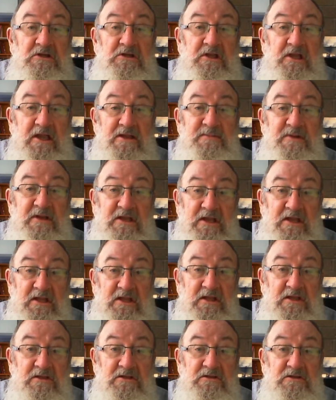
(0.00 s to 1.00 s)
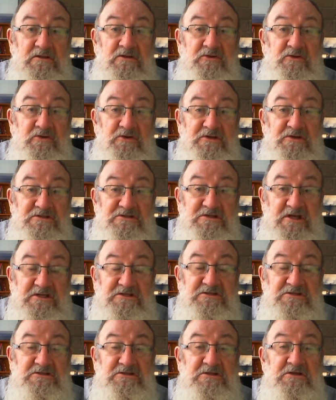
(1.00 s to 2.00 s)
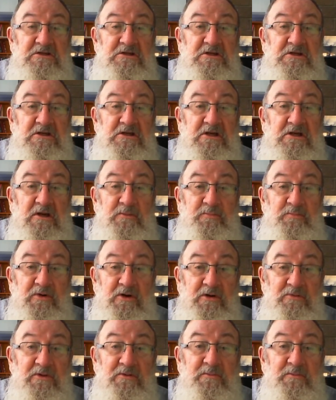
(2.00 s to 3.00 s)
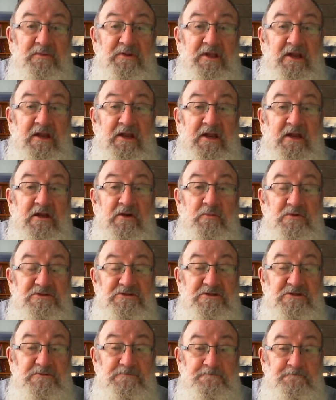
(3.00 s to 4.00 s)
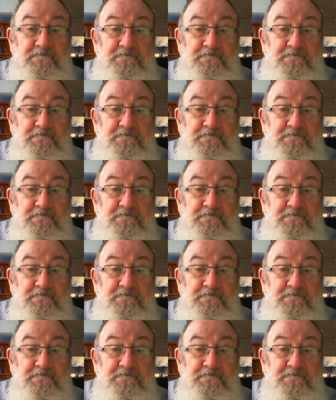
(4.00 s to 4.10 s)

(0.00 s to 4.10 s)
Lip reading: came together to discuss a problem that had arisen.